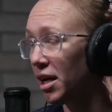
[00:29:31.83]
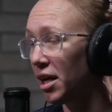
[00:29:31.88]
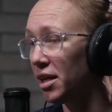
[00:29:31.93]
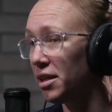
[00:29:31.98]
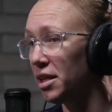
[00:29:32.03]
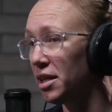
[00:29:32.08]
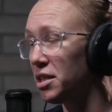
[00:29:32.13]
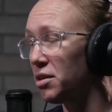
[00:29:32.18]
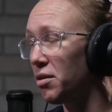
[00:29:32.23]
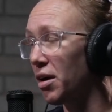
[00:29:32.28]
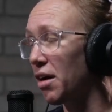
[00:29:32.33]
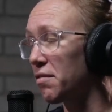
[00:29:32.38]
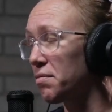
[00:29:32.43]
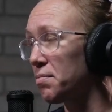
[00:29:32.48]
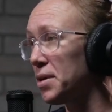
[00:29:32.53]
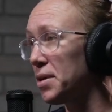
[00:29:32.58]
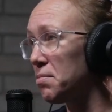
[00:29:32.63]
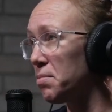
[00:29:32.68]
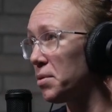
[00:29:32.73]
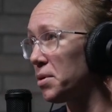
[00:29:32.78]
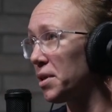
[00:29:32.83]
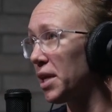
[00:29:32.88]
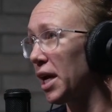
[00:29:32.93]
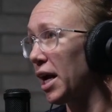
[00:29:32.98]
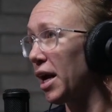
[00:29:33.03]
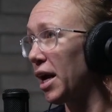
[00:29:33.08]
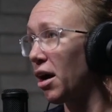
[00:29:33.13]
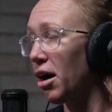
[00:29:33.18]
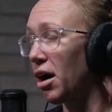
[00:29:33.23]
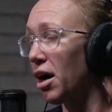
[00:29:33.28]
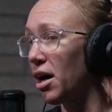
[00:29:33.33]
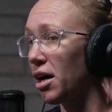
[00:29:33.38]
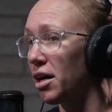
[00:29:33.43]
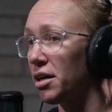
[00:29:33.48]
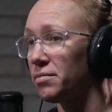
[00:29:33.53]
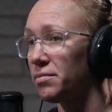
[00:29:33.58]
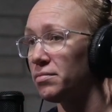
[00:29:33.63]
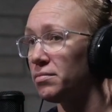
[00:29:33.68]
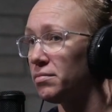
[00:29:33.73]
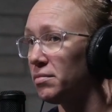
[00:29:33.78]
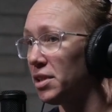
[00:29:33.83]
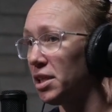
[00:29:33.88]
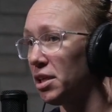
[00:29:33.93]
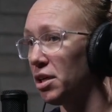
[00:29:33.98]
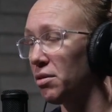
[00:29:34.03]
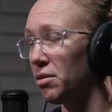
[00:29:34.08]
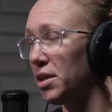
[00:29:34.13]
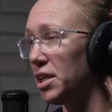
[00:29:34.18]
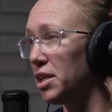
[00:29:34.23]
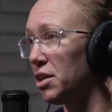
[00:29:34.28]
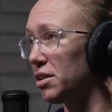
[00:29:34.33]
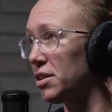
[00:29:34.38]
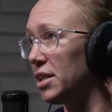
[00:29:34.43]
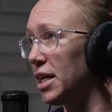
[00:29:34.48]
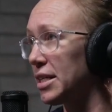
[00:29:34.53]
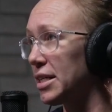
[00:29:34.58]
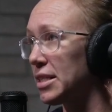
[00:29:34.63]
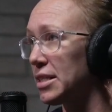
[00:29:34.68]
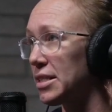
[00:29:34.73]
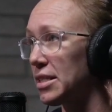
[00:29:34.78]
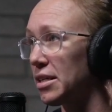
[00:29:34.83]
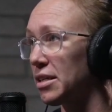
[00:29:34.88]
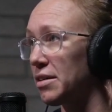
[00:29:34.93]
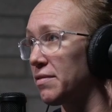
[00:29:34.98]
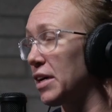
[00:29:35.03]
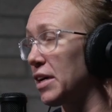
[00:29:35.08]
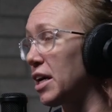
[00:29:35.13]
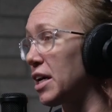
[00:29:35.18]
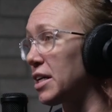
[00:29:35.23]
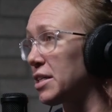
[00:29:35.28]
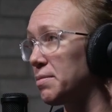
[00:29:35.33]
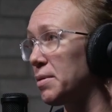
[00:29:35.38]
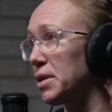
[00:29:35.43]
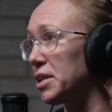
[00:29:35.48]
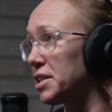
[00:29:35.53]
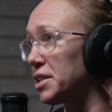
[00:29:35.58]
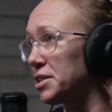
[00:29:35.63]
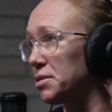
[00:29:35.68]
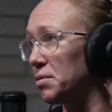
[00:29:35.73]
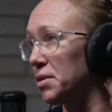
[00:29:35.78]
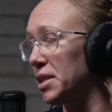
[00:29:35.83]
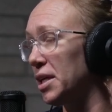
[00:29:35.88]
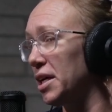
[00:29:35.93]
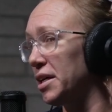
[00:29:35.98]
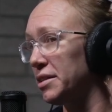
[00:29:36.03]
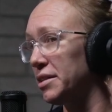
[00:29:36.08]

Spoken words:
And then you have people that are, in your classes that are very experienced with it.